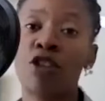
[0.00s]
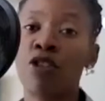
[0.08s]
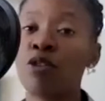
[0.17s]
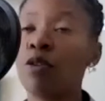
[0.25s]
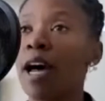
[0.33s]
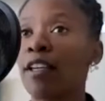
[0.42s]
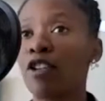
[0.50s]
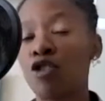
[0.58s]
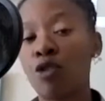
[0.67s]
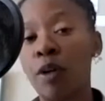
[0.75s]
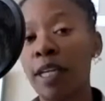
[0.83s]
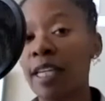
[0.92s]
do. I
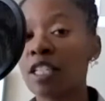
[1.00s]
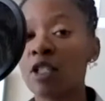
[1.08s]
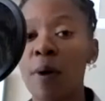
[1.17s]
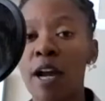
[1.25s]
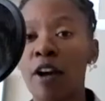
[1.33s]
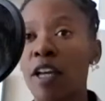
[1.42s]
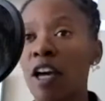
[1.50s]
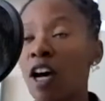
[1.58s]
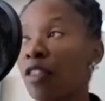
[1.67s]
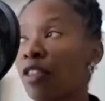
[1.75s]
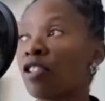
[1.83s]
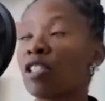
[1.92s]
enjoy inspiring
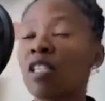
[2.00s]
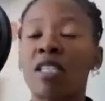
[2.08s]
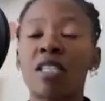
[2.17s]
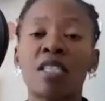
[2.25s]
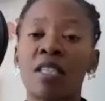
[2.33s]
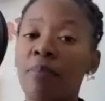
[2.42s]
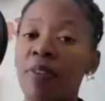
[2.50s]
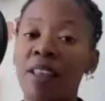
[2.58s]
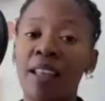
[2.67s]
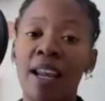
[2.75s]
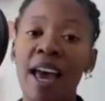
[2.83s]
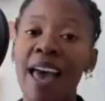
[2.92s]
others. This is something
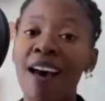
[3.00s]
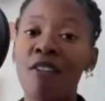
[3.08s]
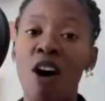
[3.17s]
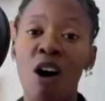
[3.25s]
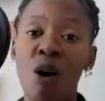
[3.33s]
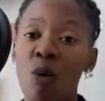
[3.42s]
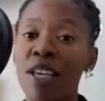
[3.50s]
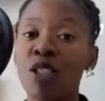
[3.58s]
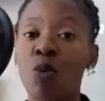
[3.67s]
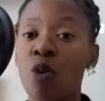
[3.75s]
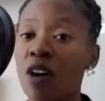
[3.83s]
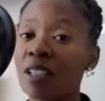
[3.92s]
that I have always
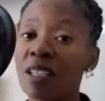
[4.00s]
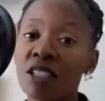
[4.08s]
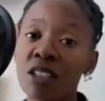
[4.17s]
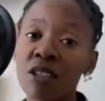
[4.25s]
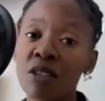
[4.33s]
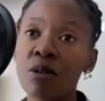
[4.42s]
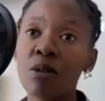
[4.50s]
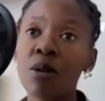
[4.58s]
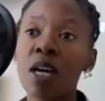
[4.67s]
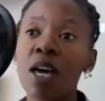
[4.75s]
wanted to do.